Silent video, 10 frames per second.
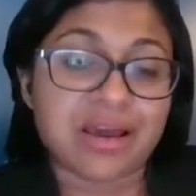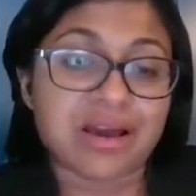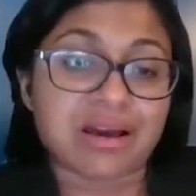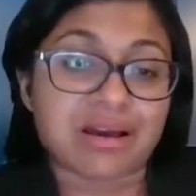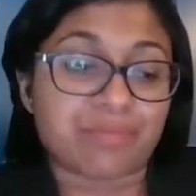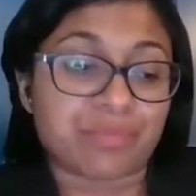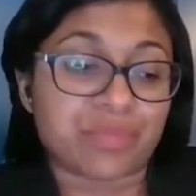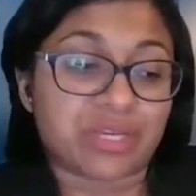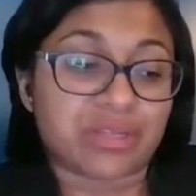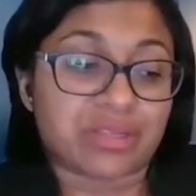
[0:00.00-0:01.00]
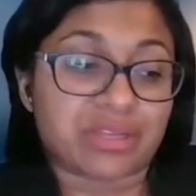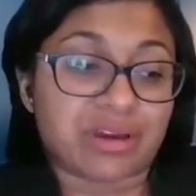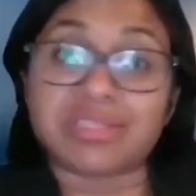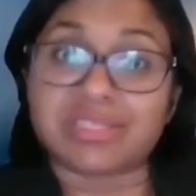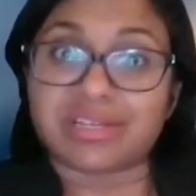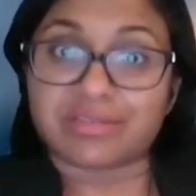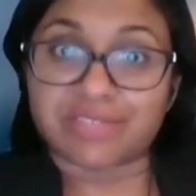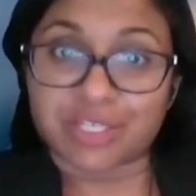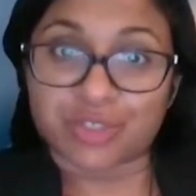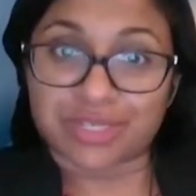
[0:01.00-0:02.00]
the onset of
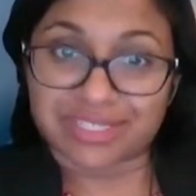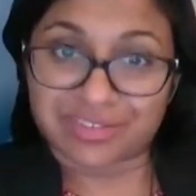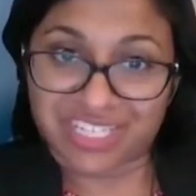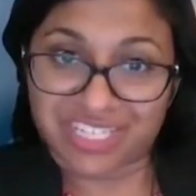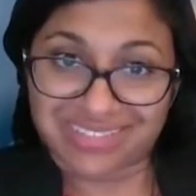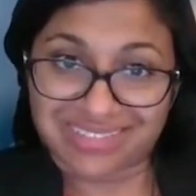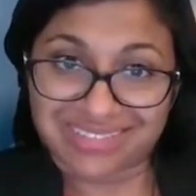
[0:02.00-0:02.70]
sexual activity.